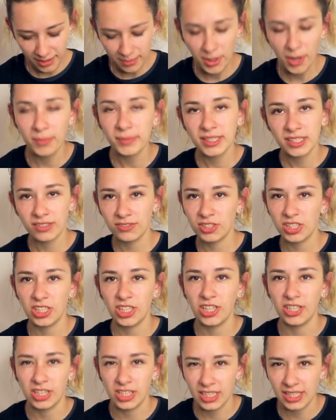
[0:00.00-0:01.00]
The moment of
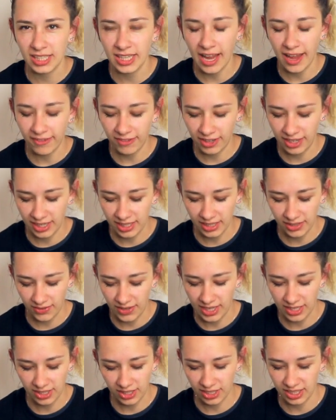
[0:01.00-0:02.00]
truth, does it have a nice
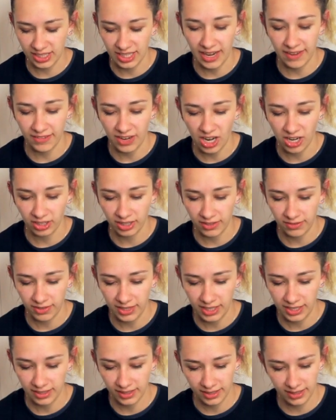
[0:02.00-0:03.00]
face or does it have an ugly
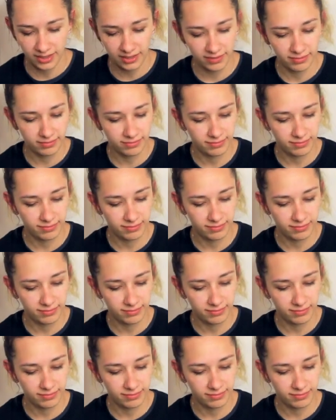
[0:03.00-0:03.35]
face?